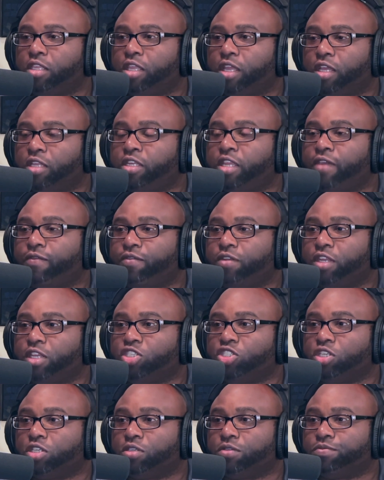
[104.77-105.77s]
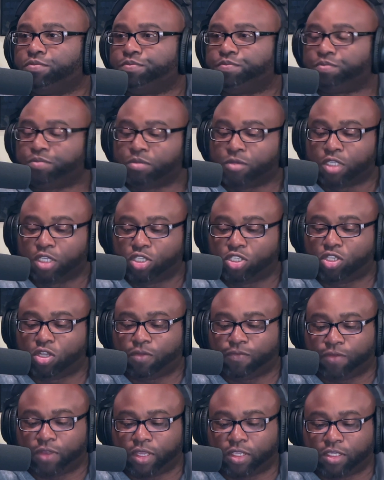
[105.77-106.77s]
definition. So,
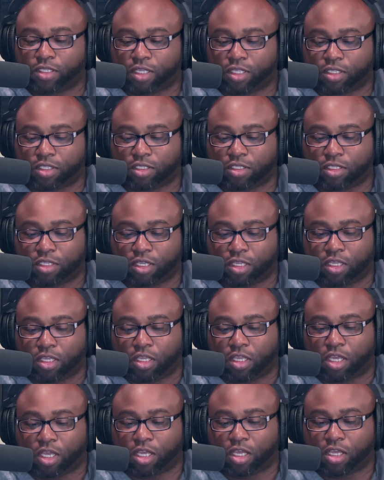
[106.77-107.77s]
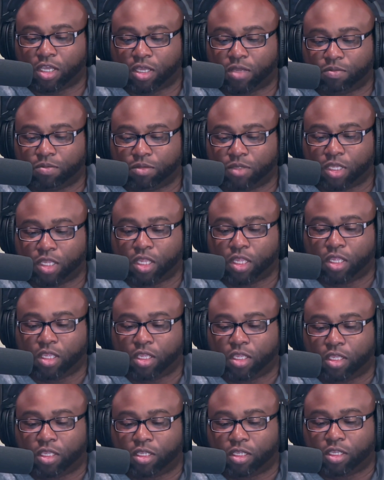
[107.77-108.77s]
for instance,
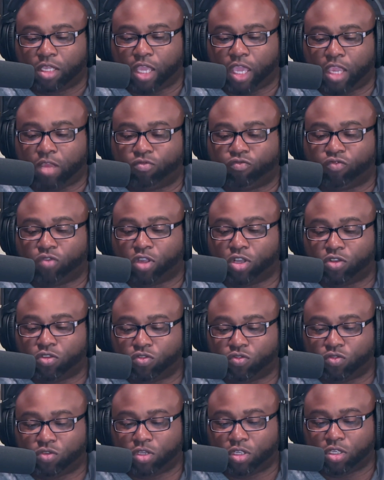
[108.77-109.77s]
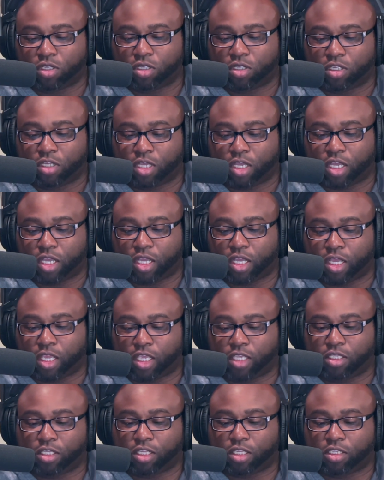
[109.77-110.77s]
a road
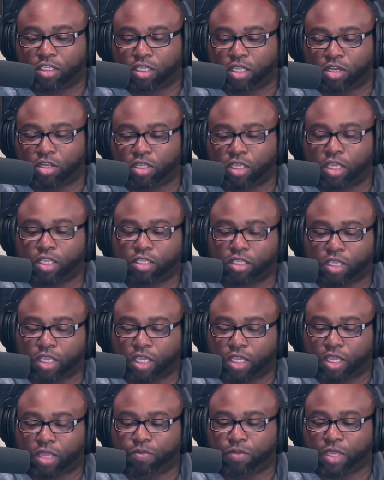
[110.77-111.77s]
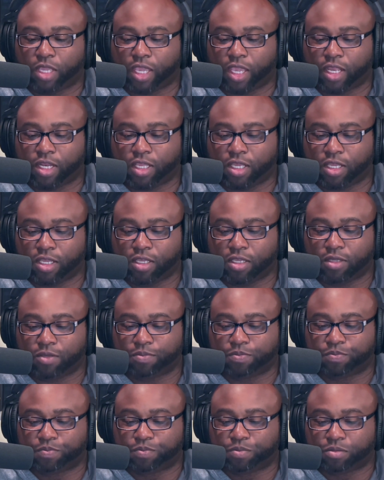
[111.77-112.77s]
is considered. It can be
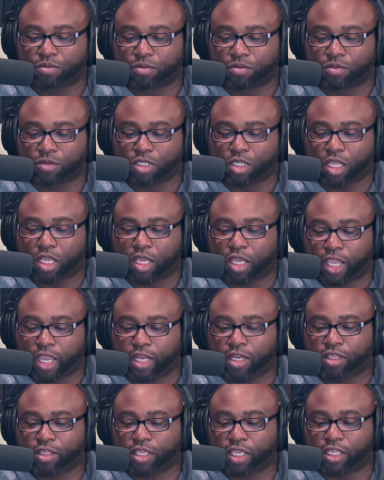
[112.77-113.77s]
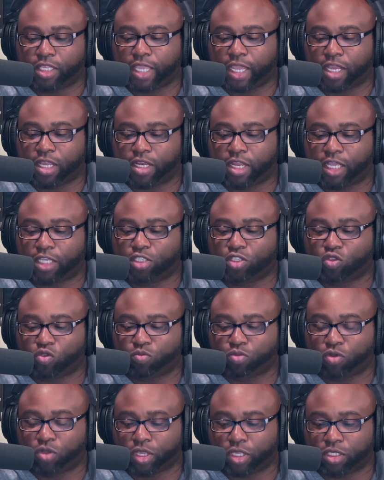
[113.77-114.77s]
anything that connects 2
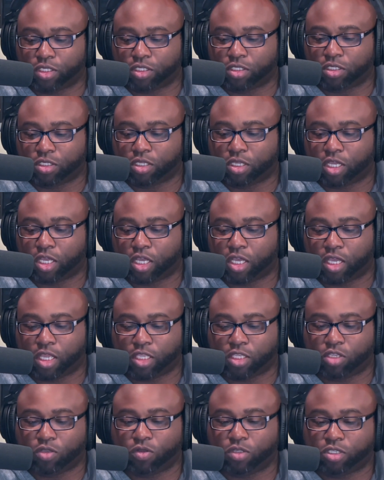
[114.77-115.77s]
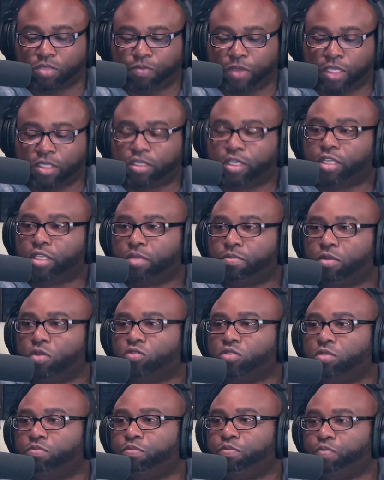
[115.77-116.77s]
points. So it's basically the
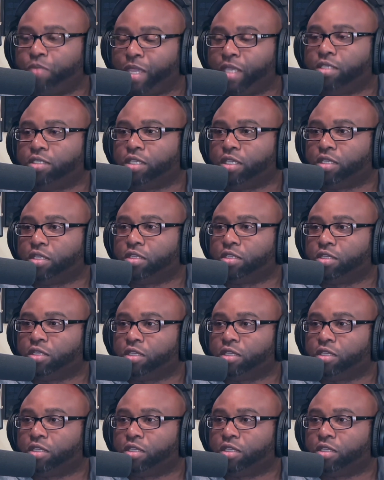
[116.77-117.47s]
most basic.